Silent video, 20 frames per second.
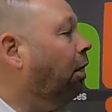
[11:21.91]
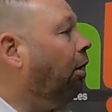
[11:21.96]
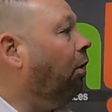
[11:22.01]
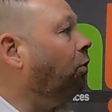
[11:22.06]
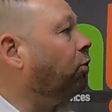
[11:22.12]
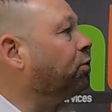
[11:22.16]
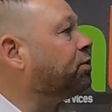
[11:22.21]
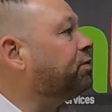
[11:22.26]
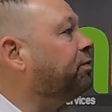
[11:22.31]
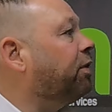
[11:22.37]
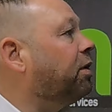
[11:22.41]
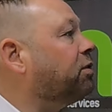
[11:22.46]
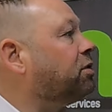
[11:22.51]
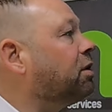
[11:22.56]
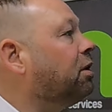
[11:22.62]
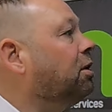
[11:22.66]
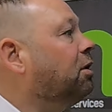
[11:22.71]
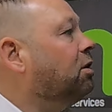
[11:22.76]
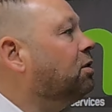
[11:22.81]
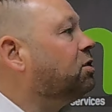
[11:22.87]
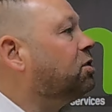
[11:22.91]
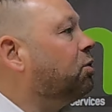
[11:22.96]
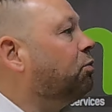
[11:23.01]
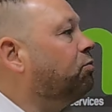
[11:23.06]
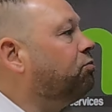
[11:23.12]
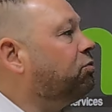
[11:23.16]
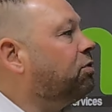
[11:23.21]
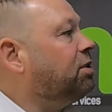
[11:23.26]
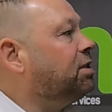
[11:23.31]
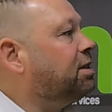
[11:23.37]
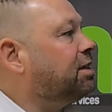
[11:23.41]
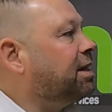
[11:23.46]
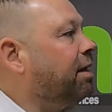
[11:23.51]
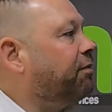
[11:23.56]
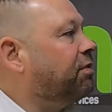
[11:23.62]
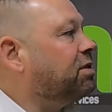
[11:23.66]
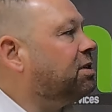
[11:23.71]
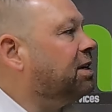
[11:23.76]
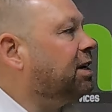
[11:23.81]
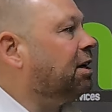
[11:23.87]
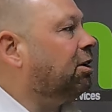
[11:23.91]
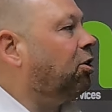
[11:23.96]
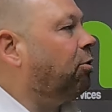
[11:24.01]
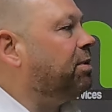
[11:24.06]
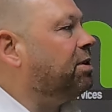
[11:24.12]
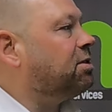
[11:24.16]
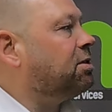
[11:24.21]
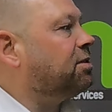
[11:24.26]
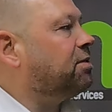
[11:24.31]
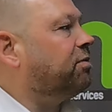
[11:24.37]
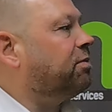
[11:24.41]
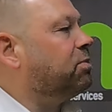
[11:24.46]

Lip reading: Oxford, 270 kilometres